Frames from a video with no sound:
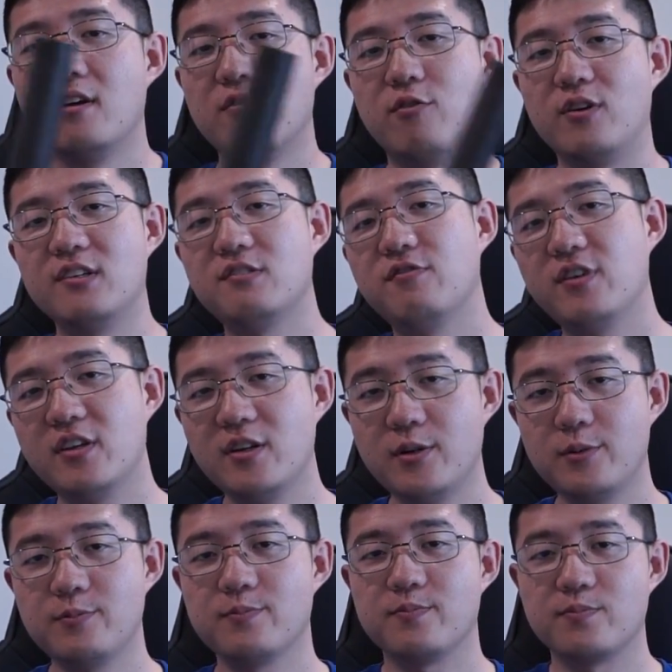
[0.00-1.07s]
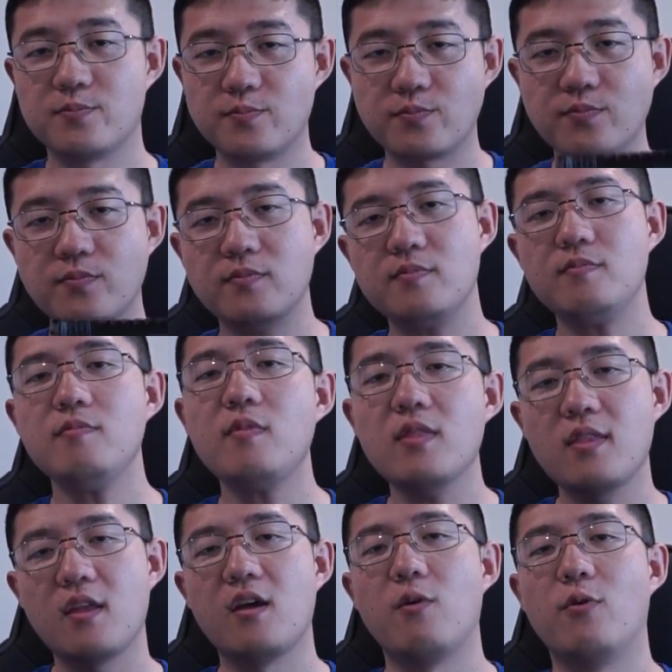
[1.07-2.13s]
for this video,
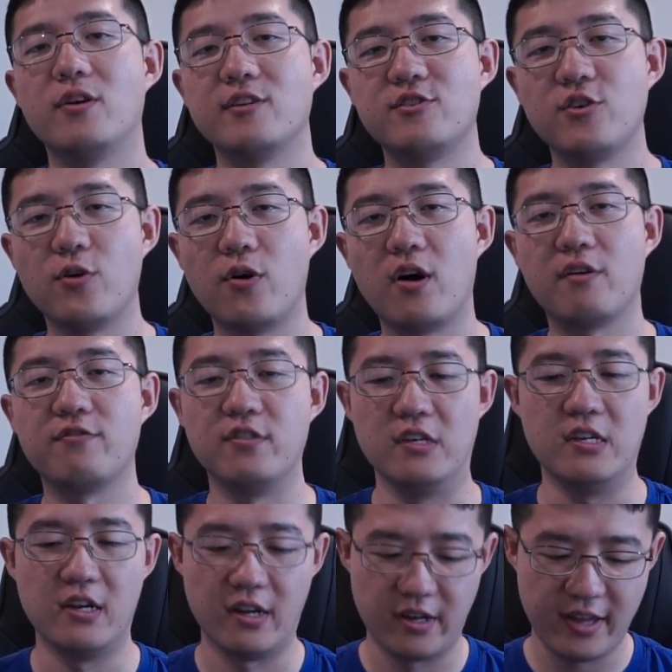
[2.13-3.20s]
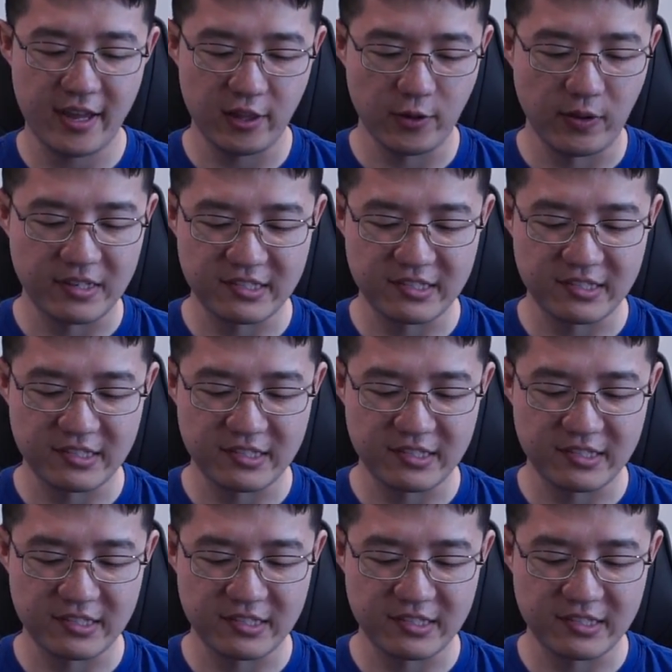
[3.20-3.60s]
I want to show off the Halo